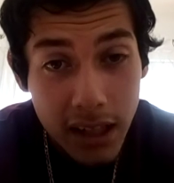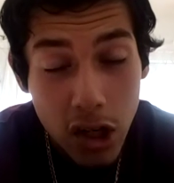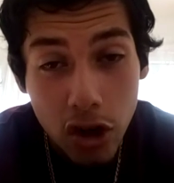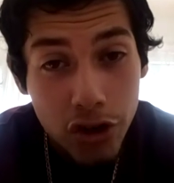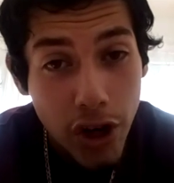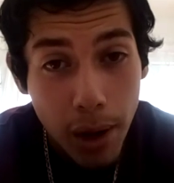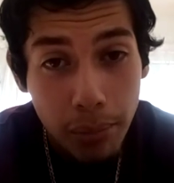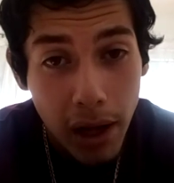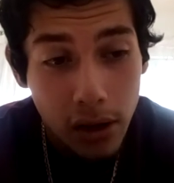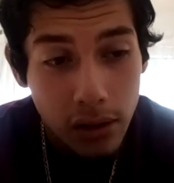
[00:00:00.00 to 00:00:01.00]
you're a
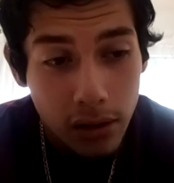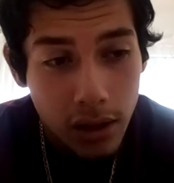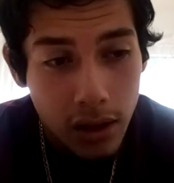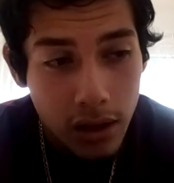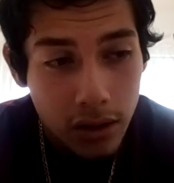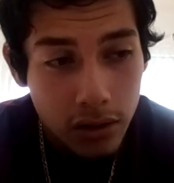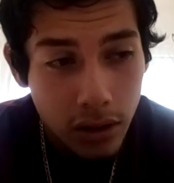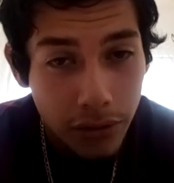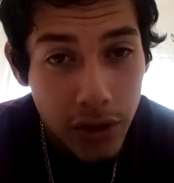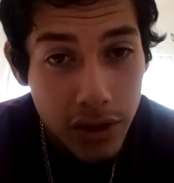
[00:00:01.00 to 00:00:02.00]
dropout.
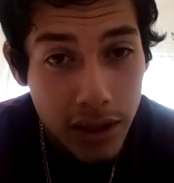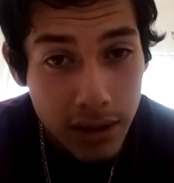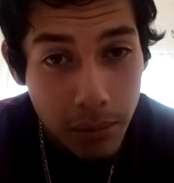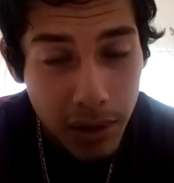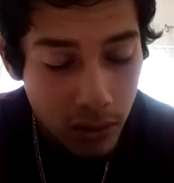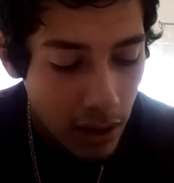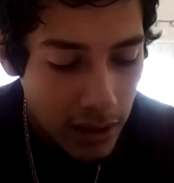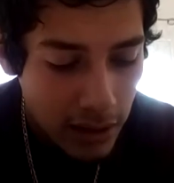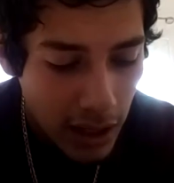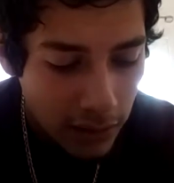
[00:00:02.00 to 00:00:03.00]
So if you see somebody who
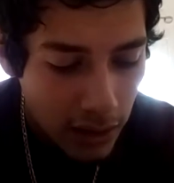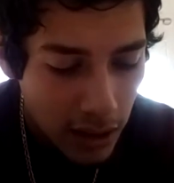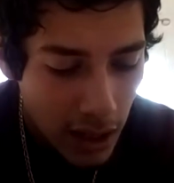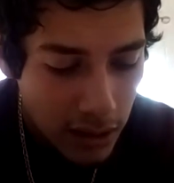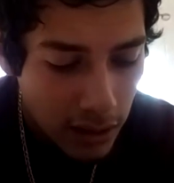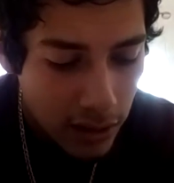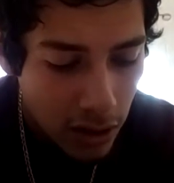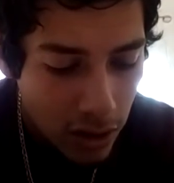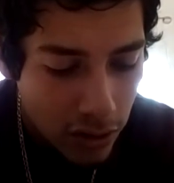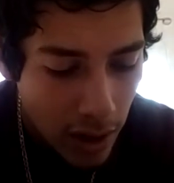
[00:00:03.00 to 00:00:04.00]
has Day of the Dead, it's because
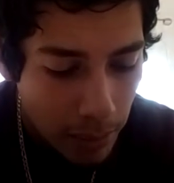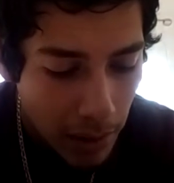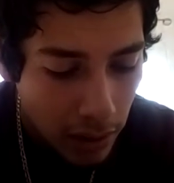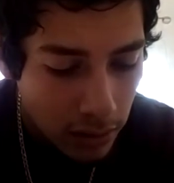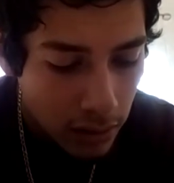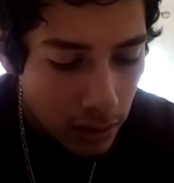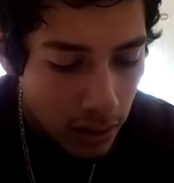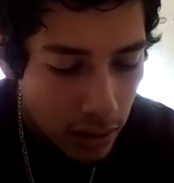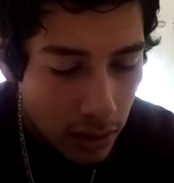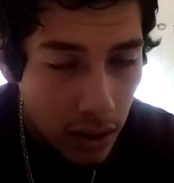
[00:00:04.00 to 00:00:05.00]
they're a dropout.
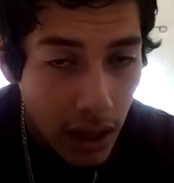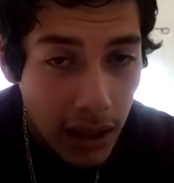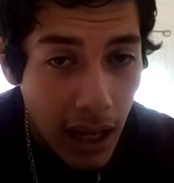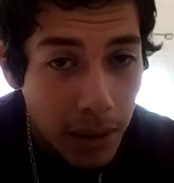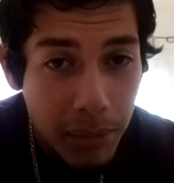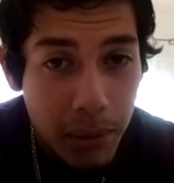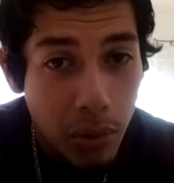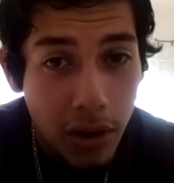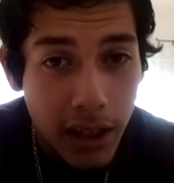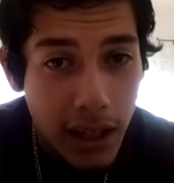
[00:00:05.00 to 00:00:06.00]
A lot of
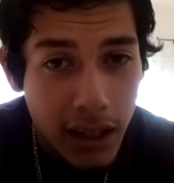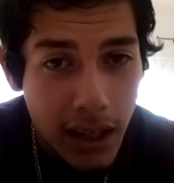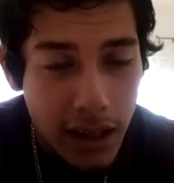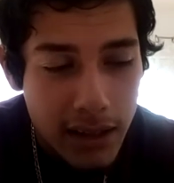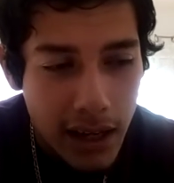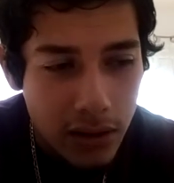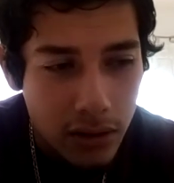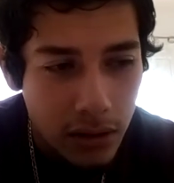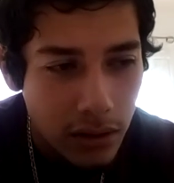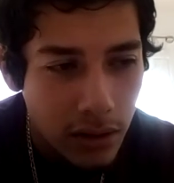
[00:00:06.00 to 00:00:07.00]
people are getting that
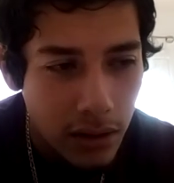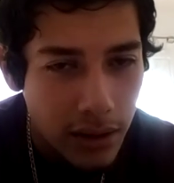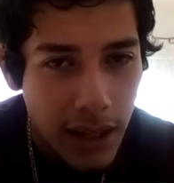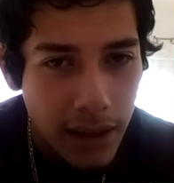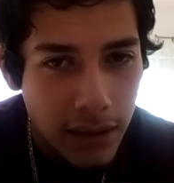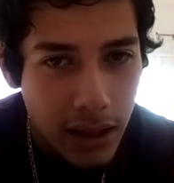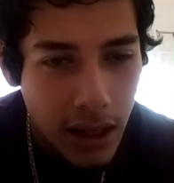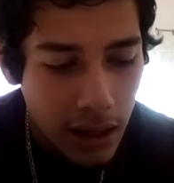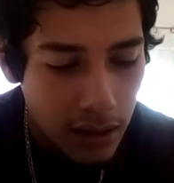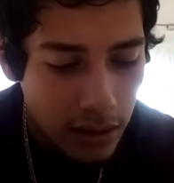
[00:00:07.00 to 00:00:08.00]
tattoo, Day of the
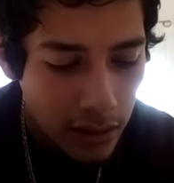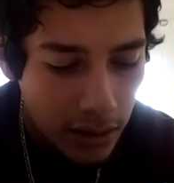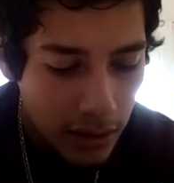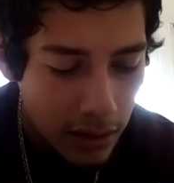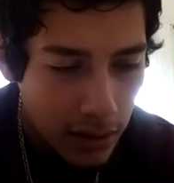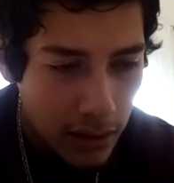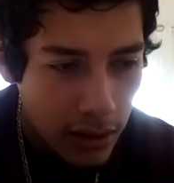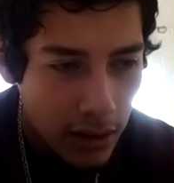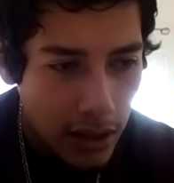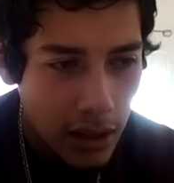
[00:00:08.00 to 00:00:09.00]
Dead.
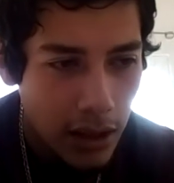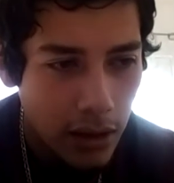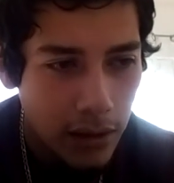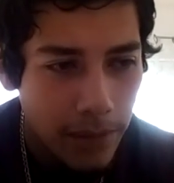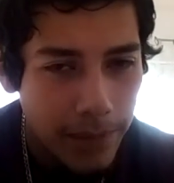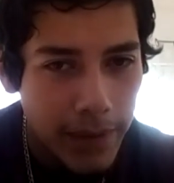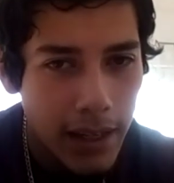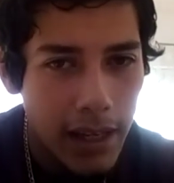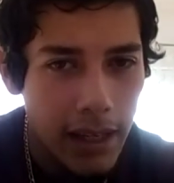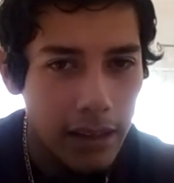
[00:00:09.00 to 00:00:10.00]
You know,
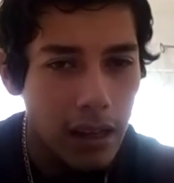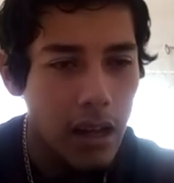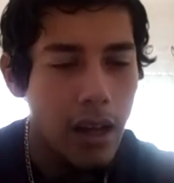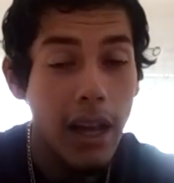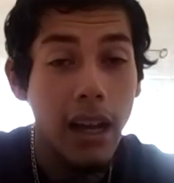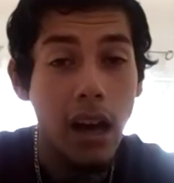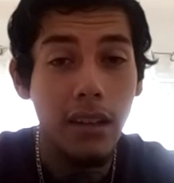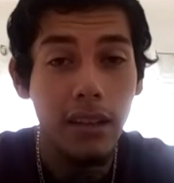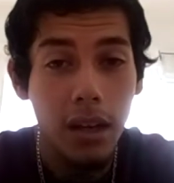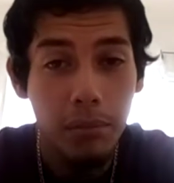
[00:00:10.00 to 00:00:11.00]
and I got
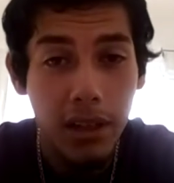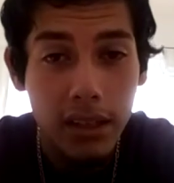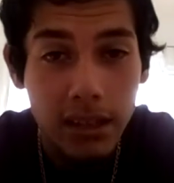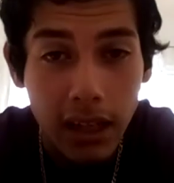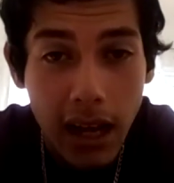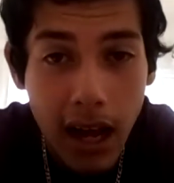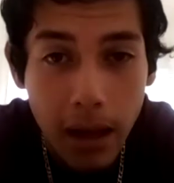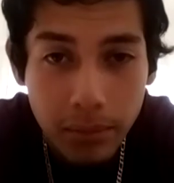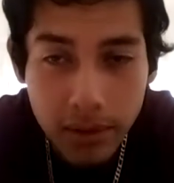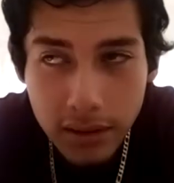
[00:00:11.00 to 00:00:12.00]
it there because the
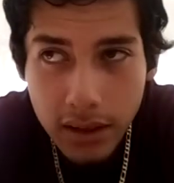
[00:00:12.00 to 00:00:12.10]
cops,